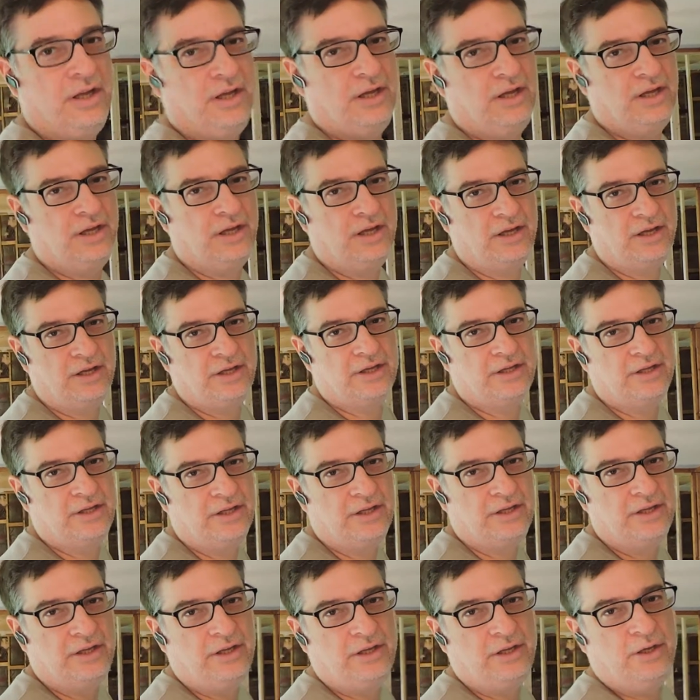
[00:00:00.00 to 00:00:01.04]
what was the
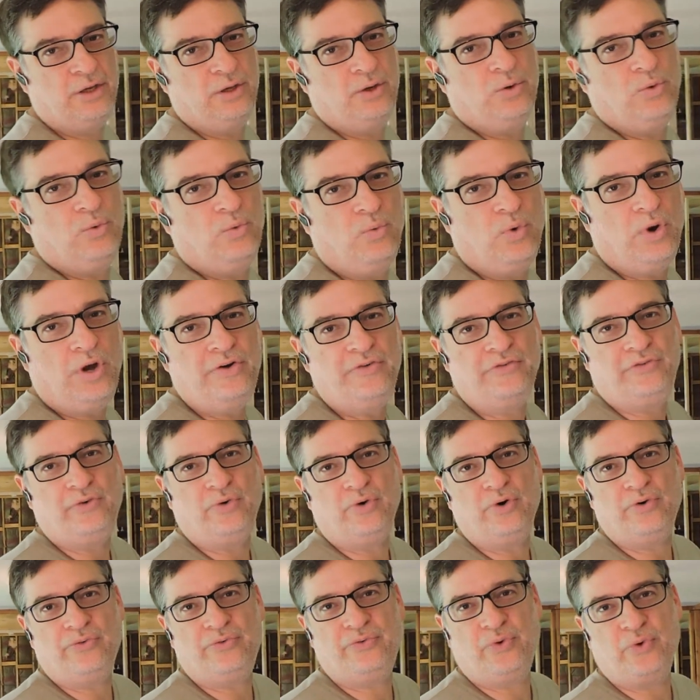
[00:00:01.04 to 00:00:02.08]
address?
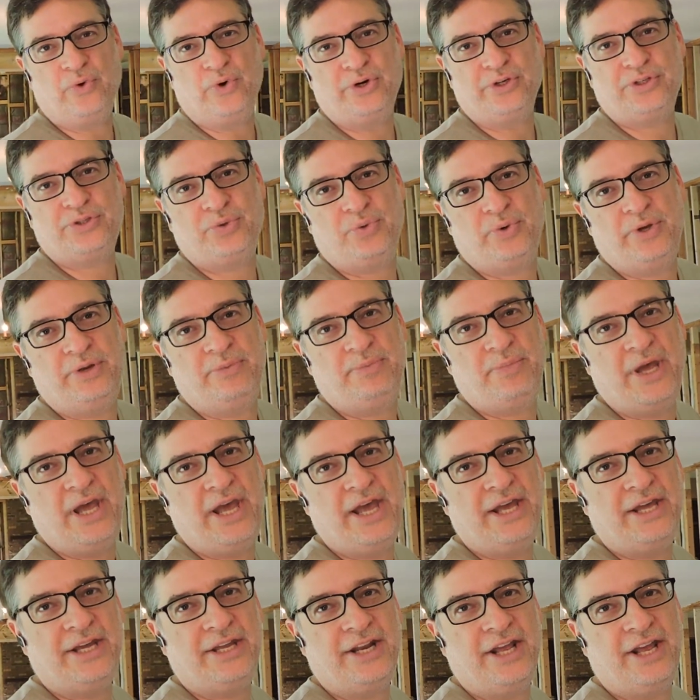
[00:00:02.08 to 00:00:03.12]
144 Twin
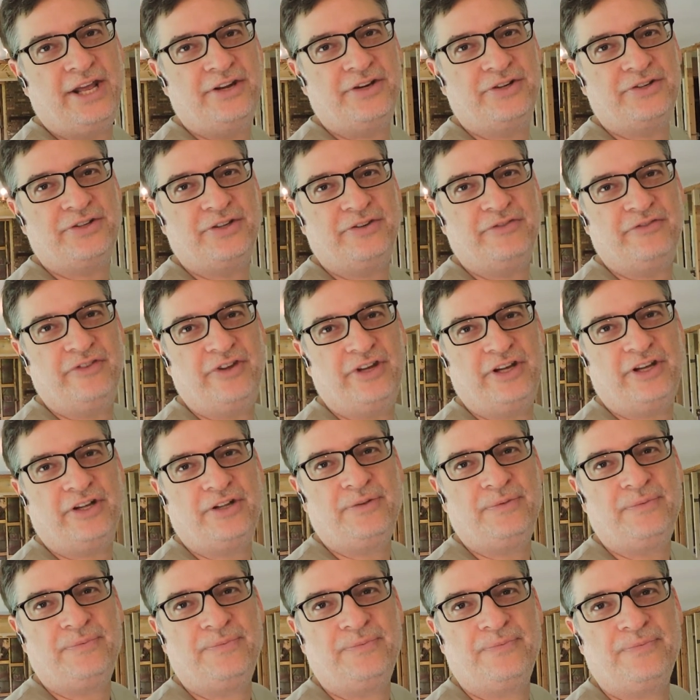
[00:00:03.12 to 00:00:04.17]
Bay in
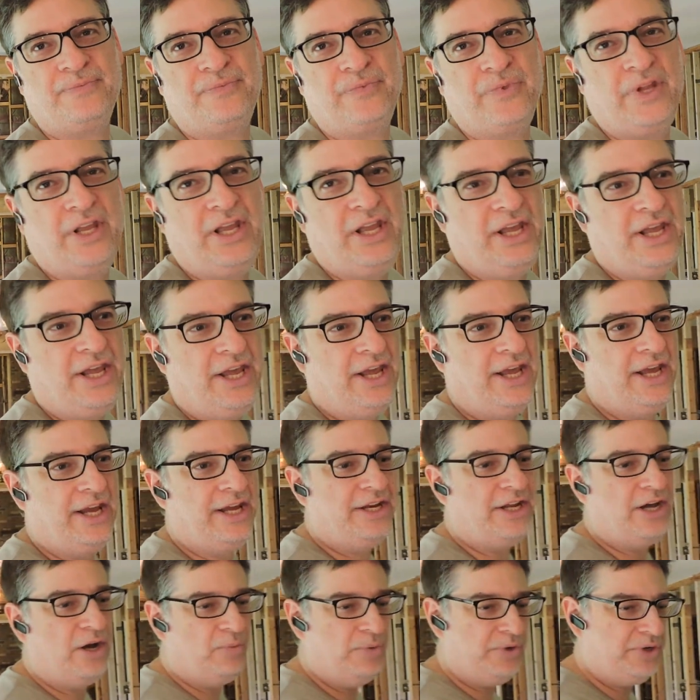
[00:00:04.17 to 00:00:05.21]
Hendersonville.
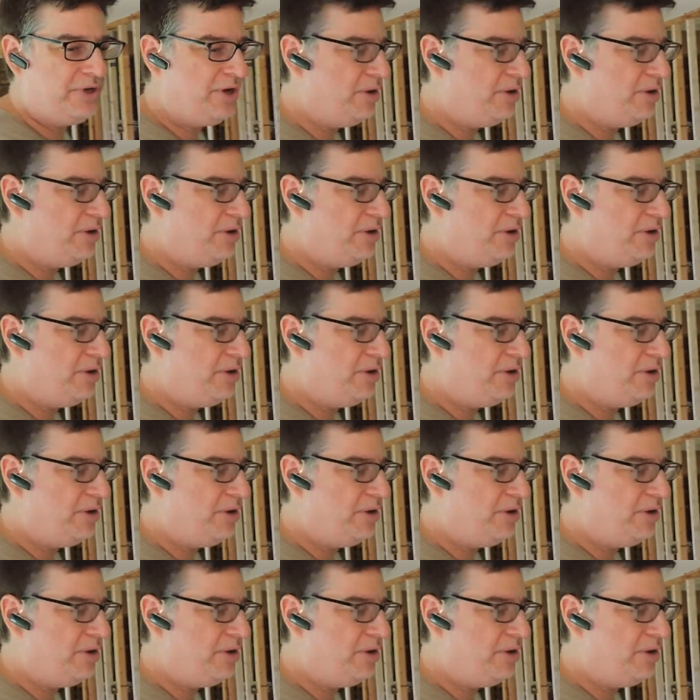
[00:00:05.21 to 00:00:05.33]
And when you